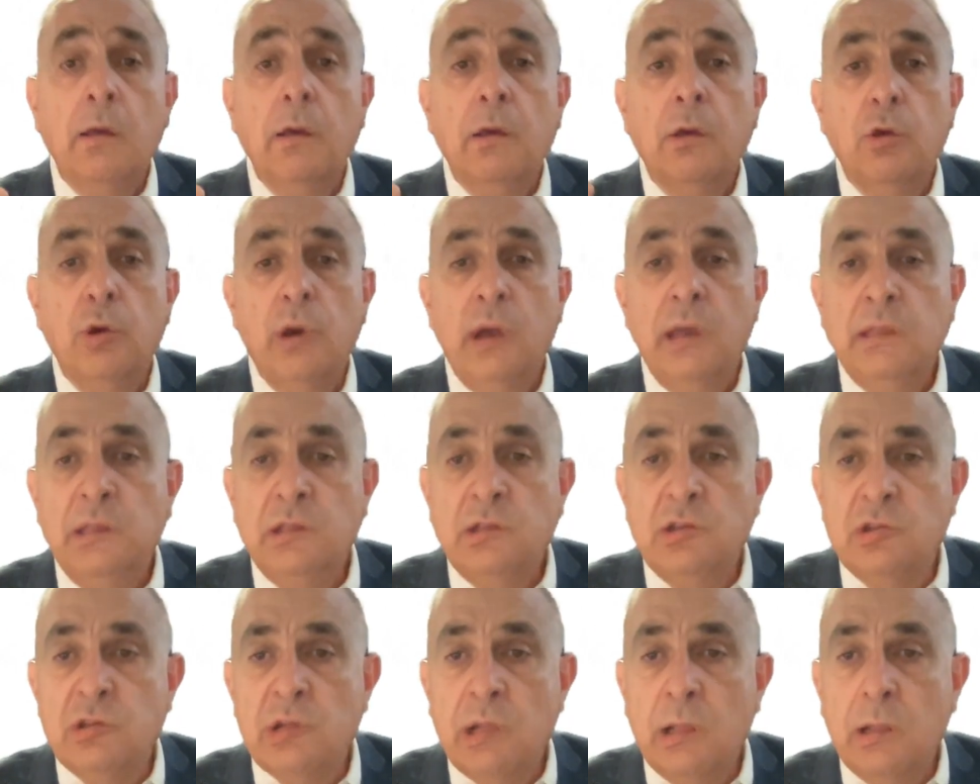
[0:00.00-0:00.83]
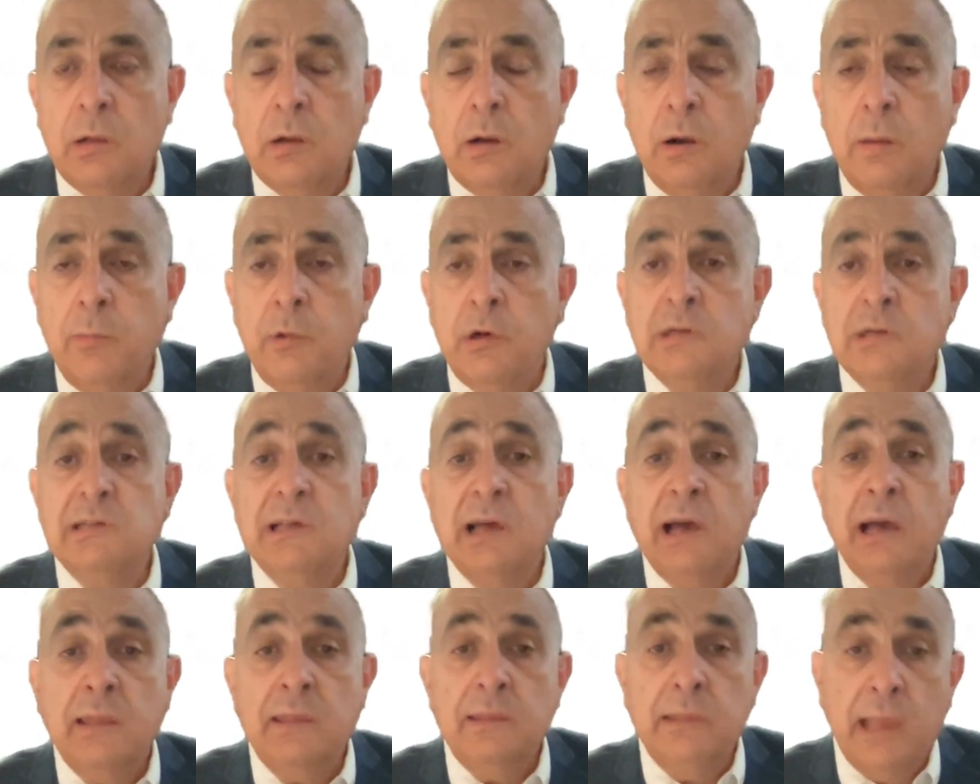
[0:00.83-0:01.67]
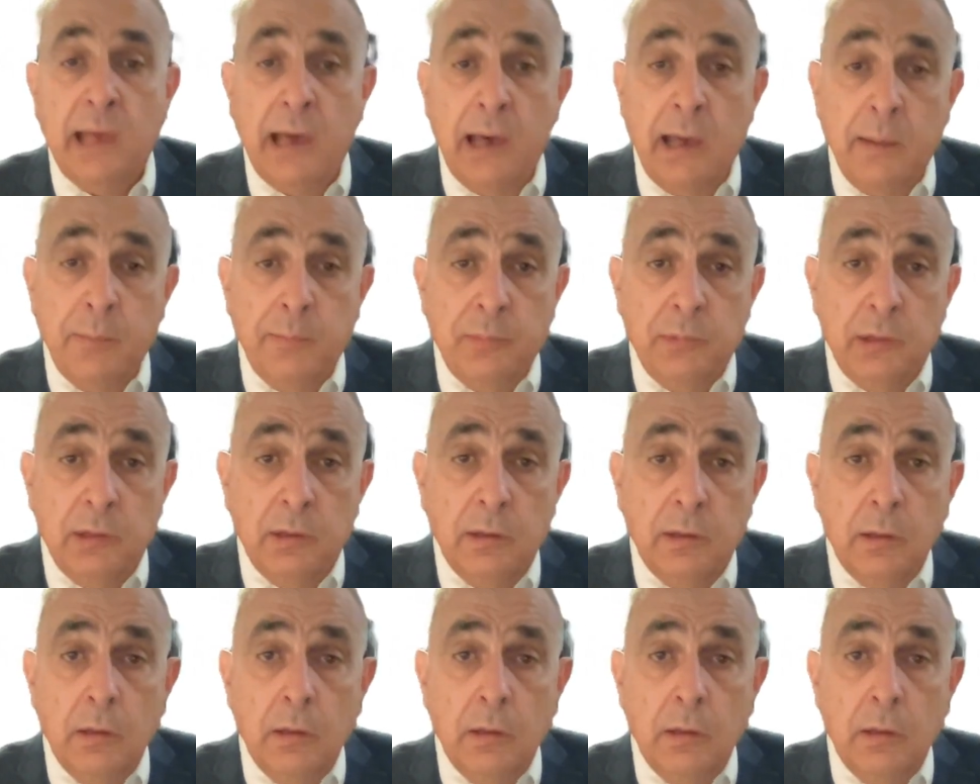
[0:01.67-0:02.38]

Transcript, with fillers: QAD digital commerce adapt